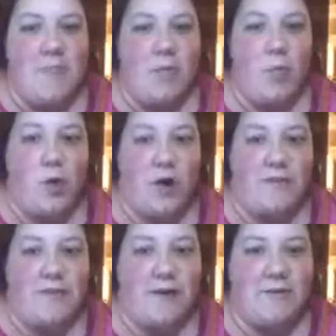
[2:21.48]
the
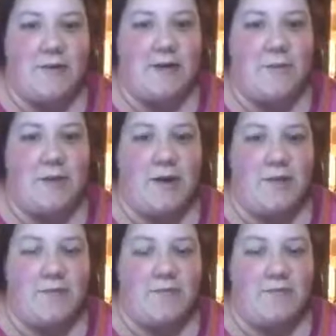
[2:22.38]
water fountain in
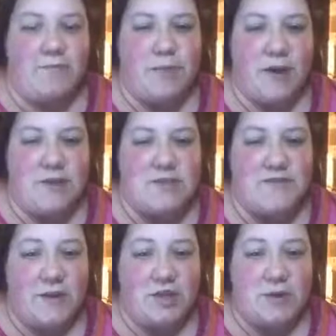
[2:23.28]
my parents'
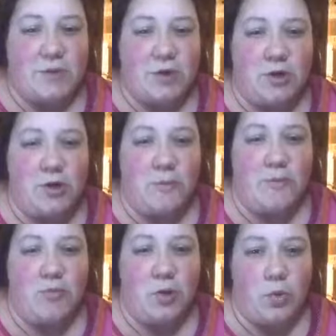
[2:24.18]
fellowship hall
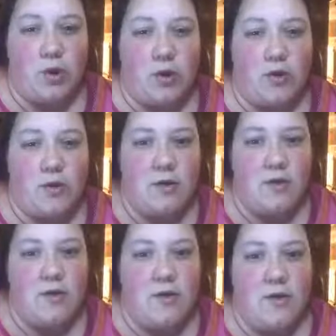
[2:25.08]
broke
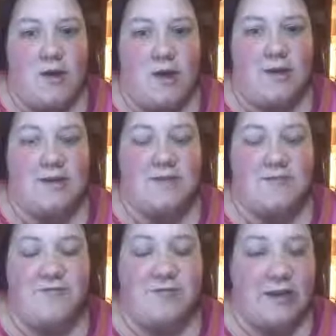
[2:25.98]

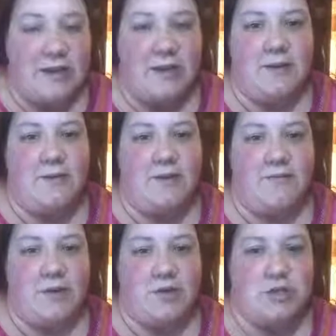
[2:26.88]
and flooded their
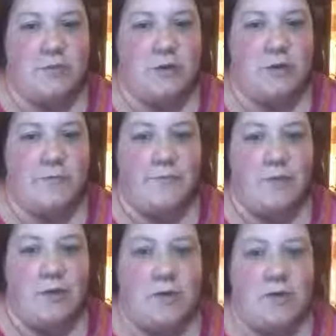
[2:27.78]
fellowship hall.
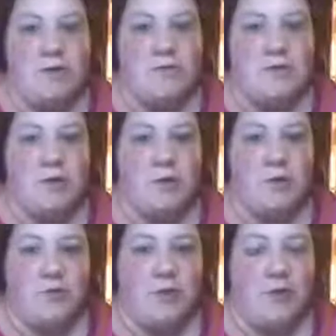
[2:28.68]

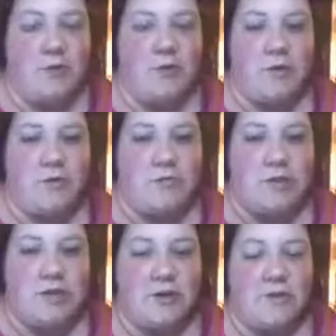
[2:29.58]
So they were
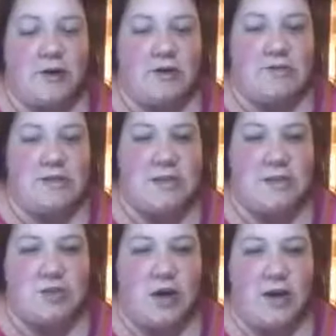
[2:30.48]
rushing around to get
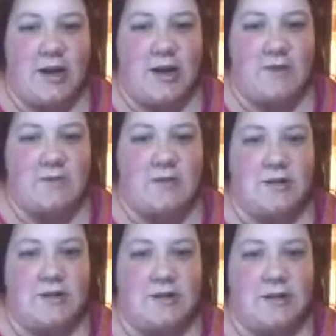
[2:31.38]
it dried out
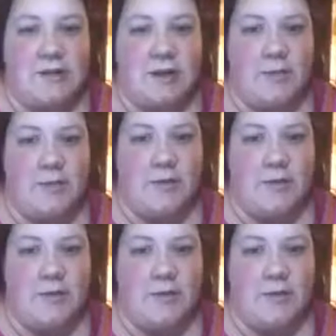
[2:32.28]
and cleaned up